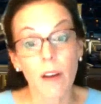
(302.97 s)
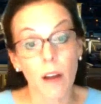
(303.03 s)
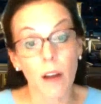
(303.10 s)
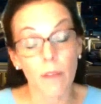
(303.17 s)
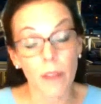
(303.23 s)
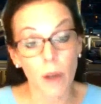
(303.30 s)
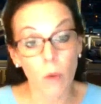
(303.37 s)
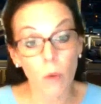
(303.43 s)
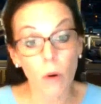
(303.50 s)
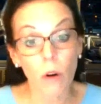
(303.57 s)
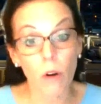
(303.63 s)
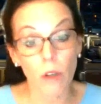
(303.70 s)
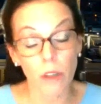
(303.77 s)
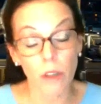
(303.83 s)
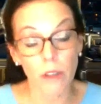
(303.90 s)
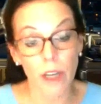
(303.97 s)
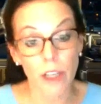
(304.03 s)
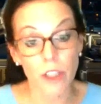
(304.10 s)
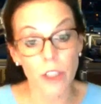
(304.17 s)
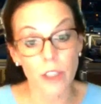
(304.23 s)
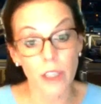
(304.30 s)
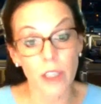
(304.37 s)
that work on
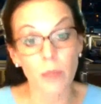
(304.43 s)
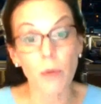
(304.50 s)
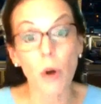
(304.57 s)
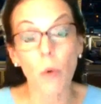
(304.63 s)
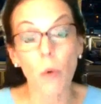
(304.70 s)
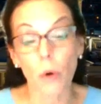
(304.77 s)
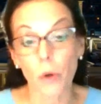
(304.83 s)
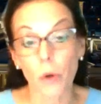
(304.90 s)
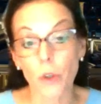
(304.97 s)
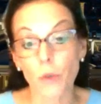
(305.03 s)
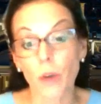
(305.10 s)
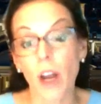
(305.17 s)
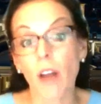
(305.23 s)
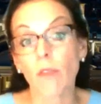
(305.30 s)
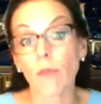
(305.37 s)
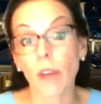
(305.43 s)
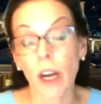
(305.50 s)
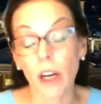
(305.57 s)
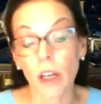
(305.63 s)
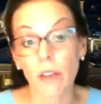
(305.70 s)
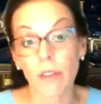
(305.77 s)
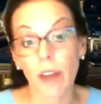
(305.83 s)
election day, the poll workers, will have
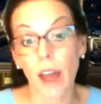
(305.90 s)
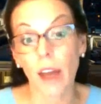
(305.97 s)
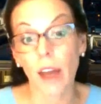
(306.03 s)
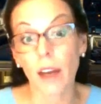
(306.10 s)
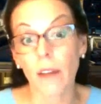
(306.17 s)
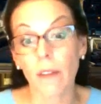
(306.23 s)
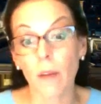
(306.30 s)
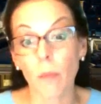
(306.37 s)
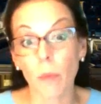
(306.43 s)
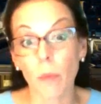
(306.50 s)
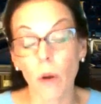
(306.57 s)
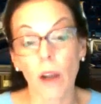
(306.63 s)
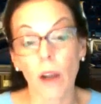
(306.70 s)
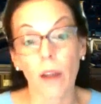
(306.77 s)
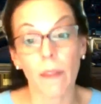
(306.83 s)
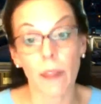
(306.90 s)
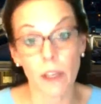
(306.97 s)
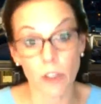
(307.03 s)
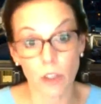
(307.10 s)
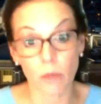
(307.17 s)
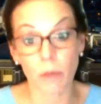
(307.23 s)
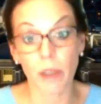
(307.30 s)
record of that in the book and they
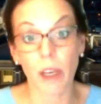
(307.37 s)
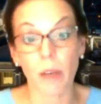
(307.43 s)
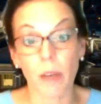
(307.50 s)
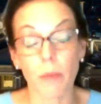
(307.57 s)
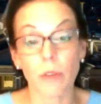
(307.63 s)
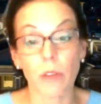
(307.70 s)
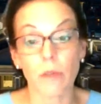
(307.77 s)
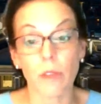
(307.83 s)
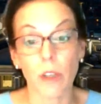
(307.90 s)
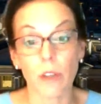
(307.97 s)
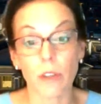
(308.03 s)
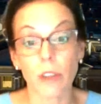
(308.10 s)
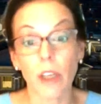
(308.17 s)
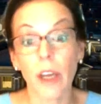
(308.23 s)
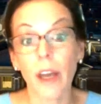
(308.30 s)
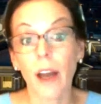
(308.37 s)
should be able to vote.